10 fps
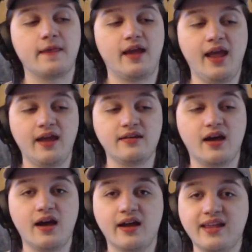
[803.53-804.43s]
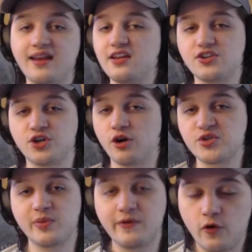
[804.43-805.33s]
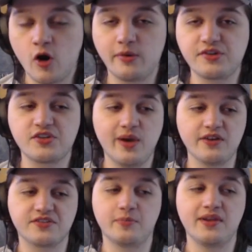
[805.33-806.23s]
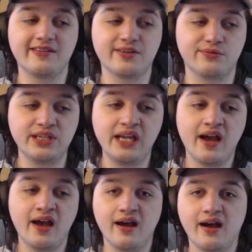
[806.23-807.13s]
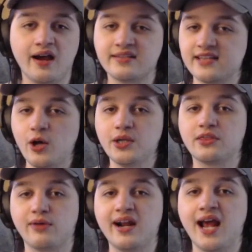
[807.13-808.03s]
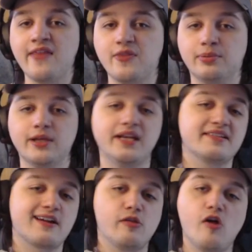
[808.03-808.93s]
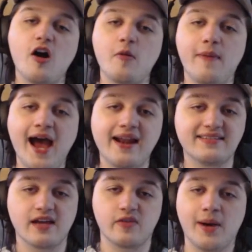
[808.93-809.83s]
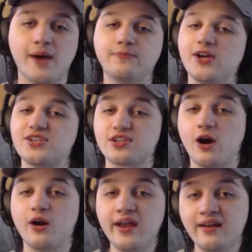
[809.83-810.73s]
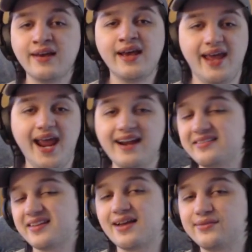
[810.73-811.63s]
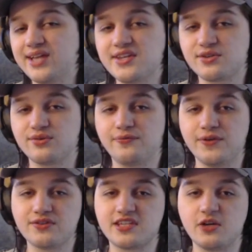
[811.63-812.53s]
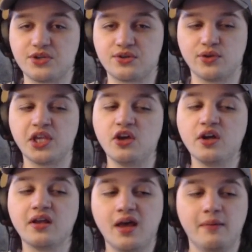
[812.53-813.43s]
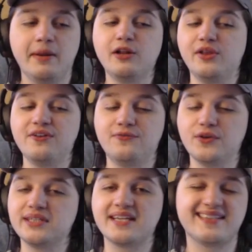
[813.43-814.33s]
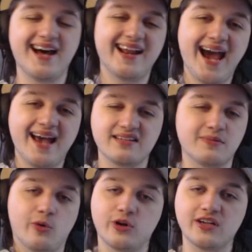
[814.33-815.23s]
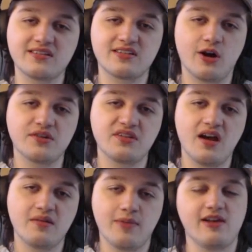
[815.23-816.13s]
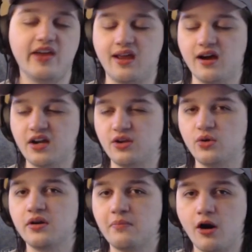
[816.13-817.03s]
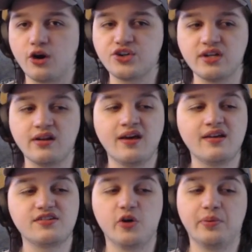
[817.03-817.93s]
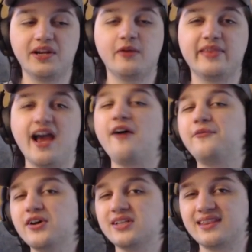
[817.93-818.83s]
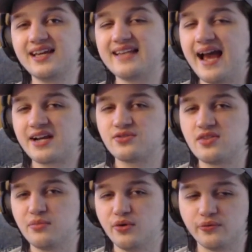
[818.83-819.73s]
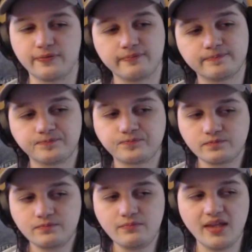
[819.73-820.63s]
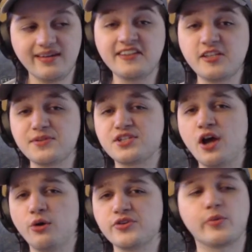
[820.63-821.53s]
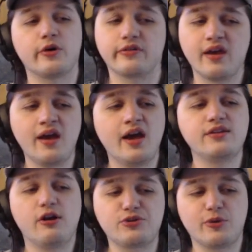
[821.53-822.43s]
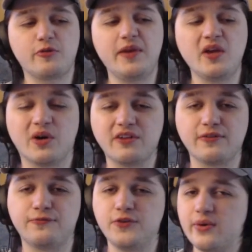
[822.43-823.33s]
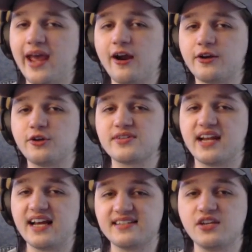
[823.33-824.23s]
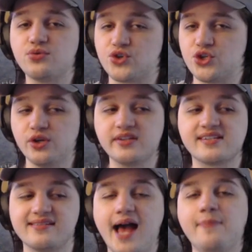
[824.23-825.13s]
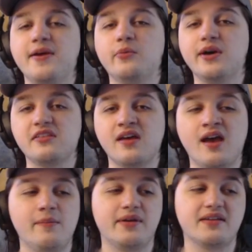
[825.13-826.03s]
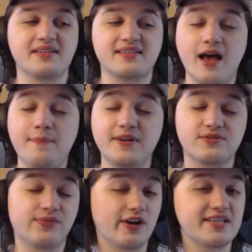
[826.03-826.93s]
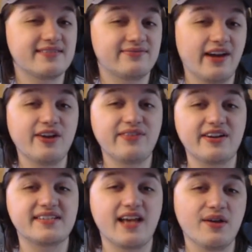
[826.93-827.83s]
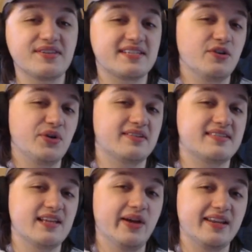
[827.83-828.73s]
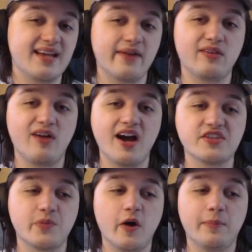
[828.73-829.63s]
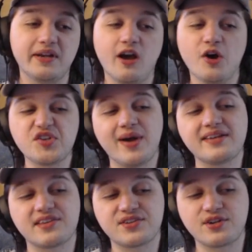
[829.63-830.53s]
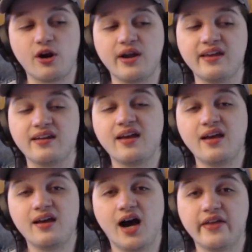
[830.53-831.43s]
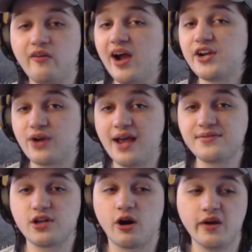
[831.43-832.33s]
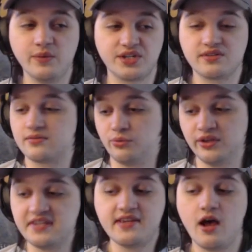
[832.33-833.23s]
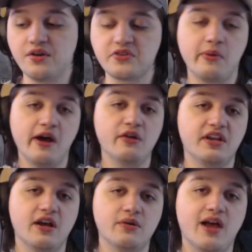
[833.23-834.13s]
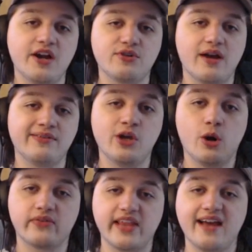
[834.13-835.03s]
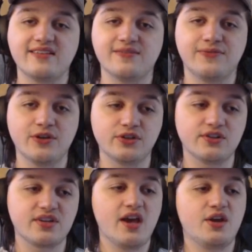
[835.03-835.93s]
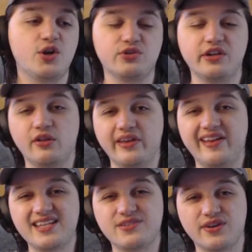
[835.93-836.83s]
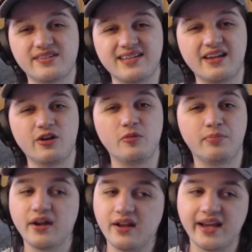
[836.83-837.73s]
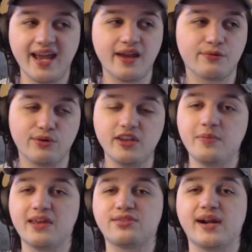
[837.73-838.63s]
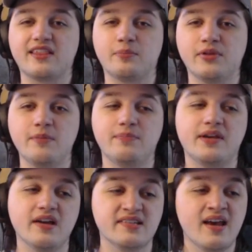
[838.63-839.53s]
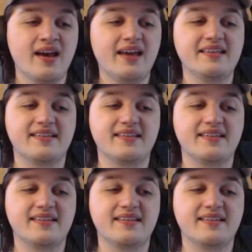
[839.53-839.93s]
And again, he can charge swing for homers as well, so Pianta really a solid threat at the plate. He's got a long bat, he's got the Pop Fly Star Hit, and he does have laser in the field still, which is really good. Middle infielding is not as important in Stars On by like a good margin, so putting him in the outfield I think is actually the move. Next up is Toadsworth. Toadsworth being one of the few characters that I say you should slap hit with, because the slap hit is very solid still. You can still hit it down the lines well, but he also has the Star Hit, the line drive Star Hit, which is really solid as well. Line drive can go over the heads of fielders. Usually it only lands for a single, but again, really big threat at the plate because he's